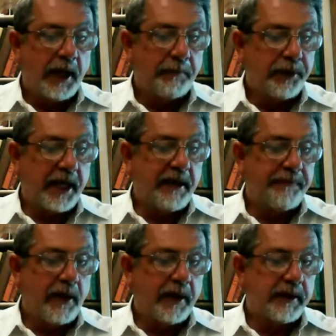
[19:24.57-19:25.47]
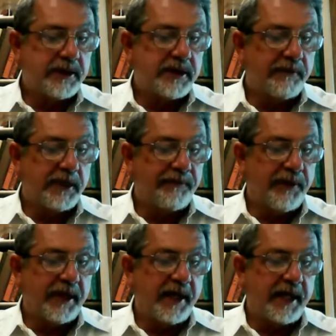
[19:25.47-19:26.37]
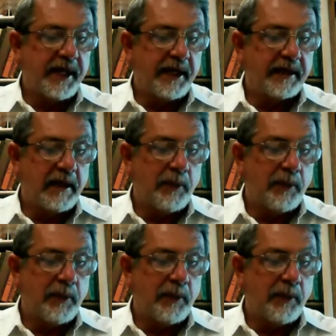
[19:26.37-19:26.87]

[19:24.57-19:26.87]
Plaintiff argues that the defendant had income,